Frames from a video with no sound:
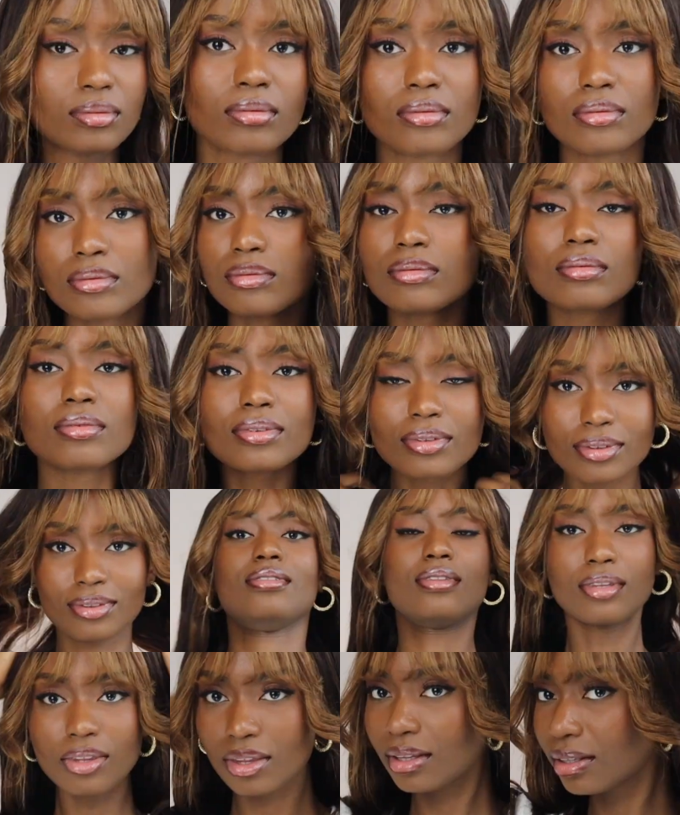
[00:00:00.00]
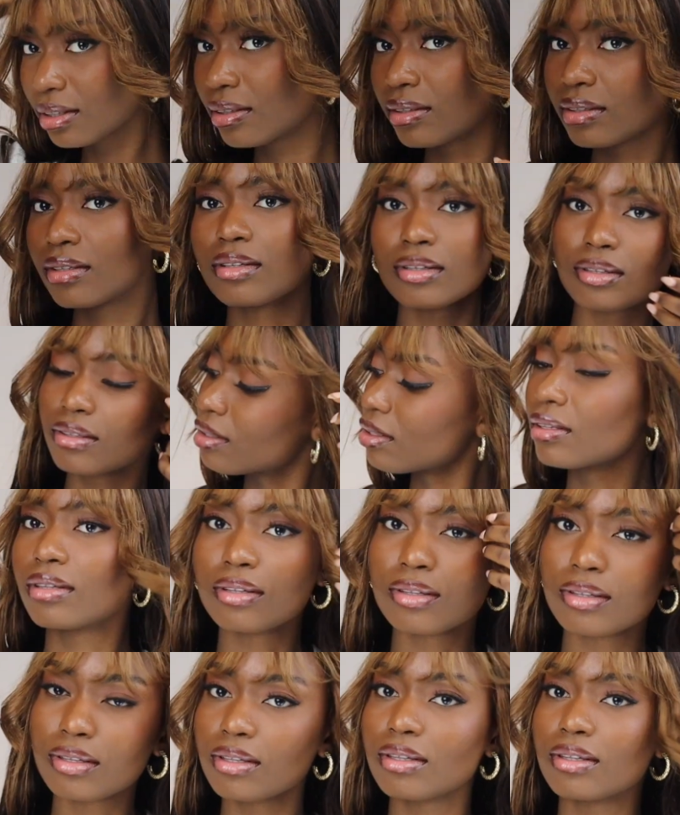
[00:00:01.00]
I know it's not
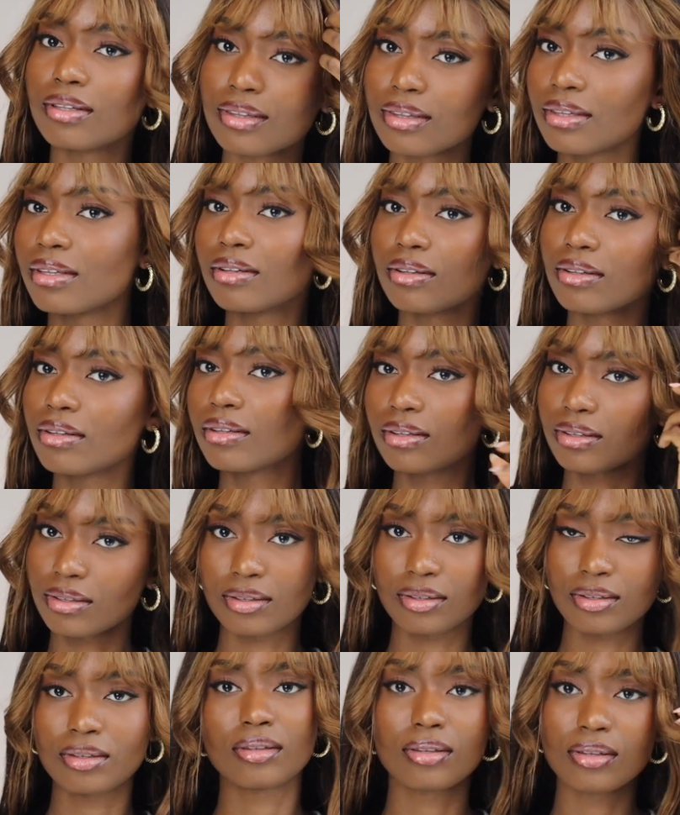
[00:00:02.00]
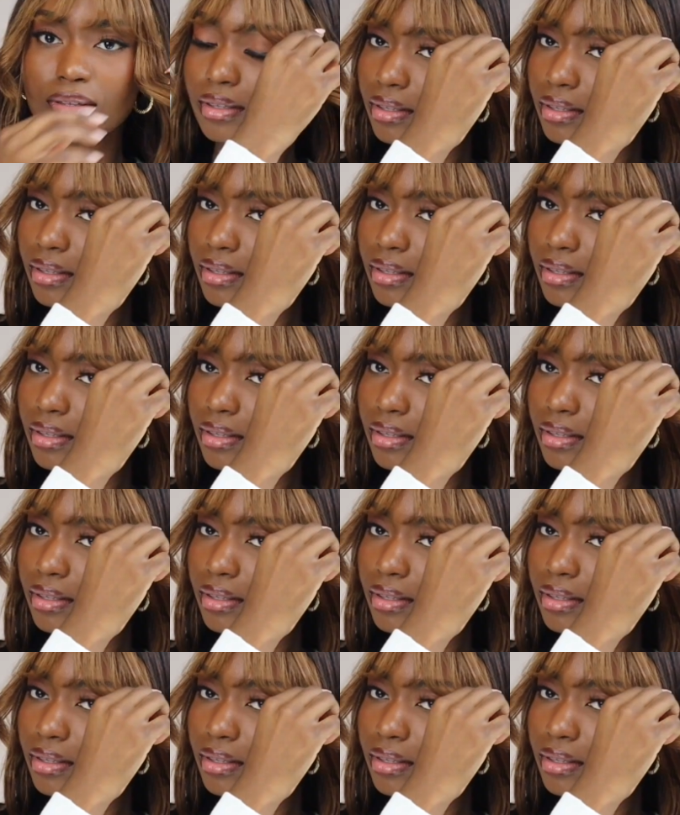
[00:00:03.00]
giving the exact